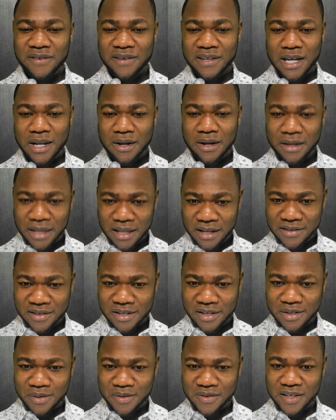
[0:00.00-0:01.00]
a thesis
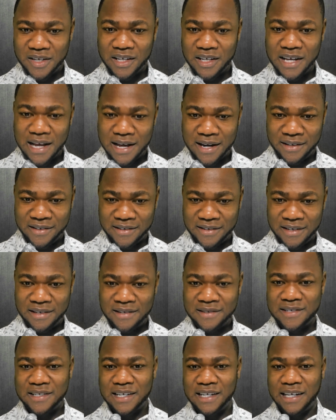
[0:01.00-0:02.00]
you say God
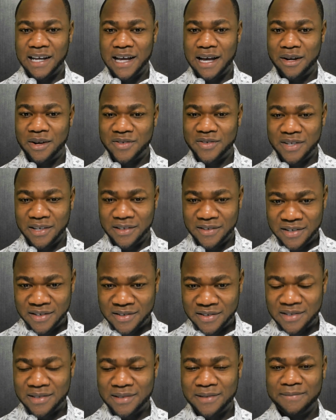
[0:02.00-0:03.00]
exists, God doesn't
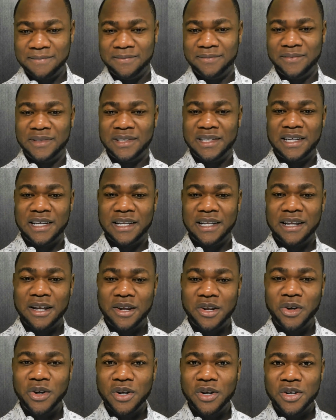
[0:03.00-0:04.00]
exist, then you're
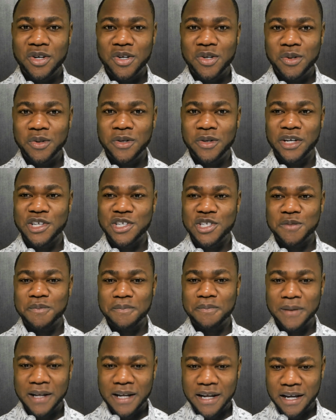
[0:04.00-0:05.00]
going to
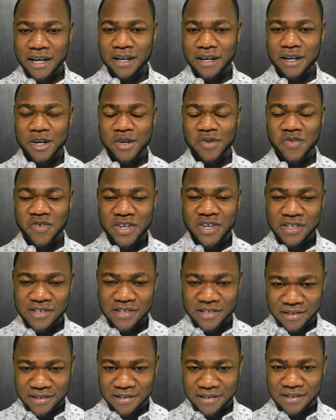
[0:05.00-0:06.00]
explain the
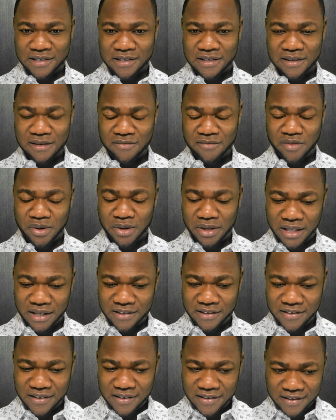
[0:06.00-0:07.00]
reasons for a
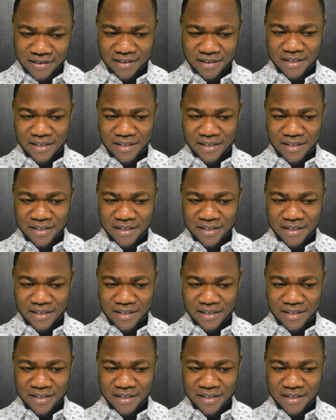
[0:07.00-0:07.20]
thesis.